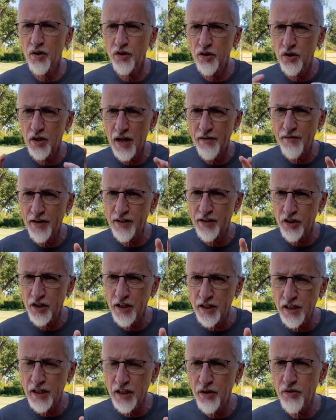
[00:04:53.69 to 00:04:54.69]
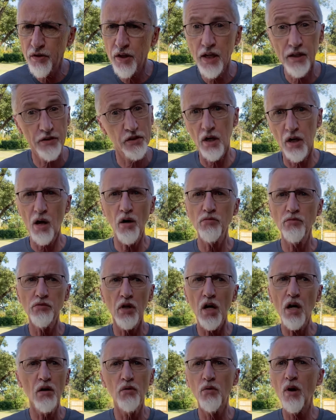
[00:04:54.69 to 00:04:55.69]
Have I done anything?" I said, "Oh,
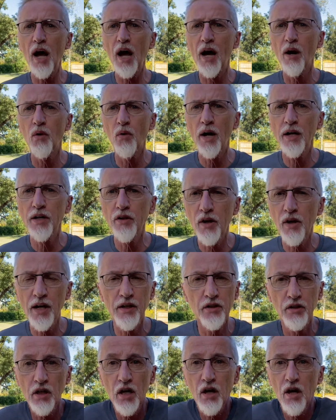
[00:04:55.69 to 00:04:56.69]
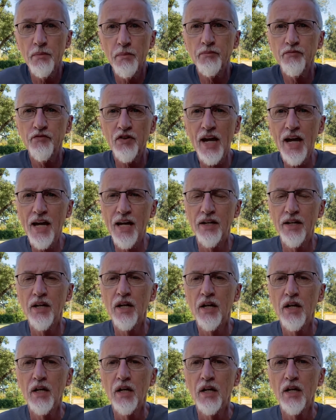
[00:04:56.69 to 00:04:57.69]
no, why? Why do you, I'm fine."
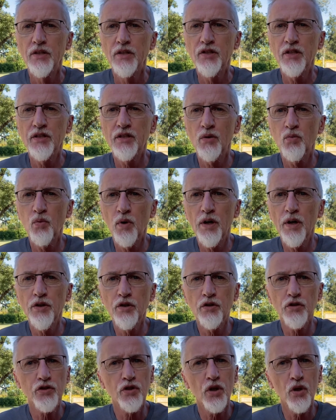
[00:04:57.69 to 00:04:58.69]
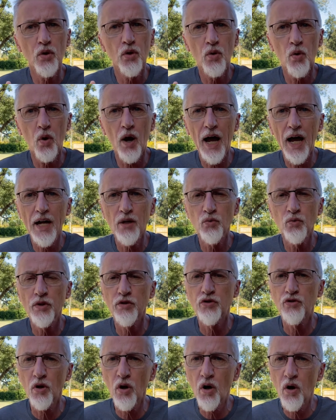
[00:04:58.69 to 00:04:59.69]
She said, "Well, you're so quiet and
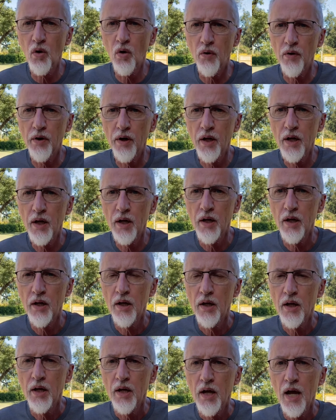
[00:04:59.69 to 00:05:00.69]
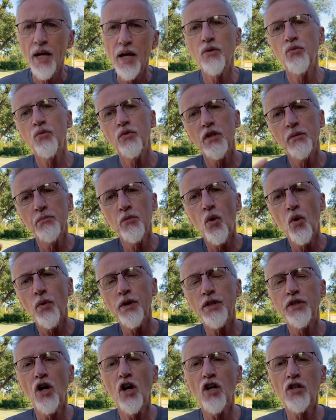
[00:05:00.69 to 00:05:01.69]
withdrawn." And the more we
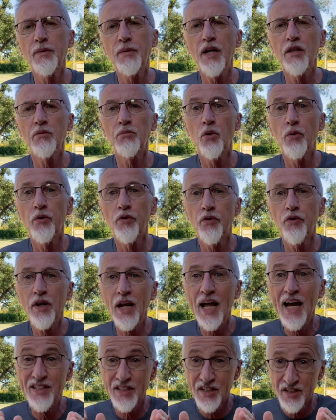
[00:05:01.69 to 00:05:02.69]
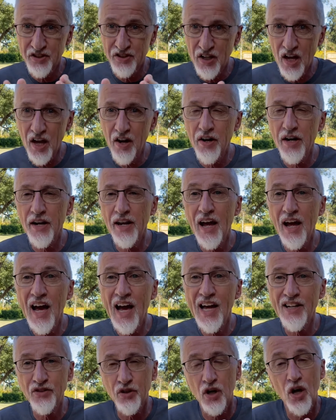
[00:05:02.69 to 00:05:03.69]
talked about it, the more we realized that Saturday
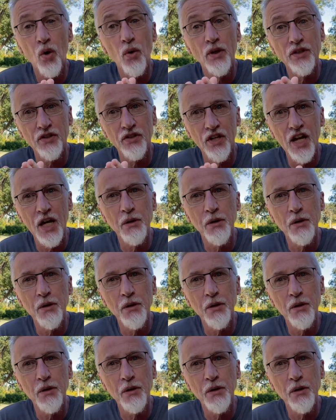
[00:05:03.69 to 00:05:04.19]
nights are always the day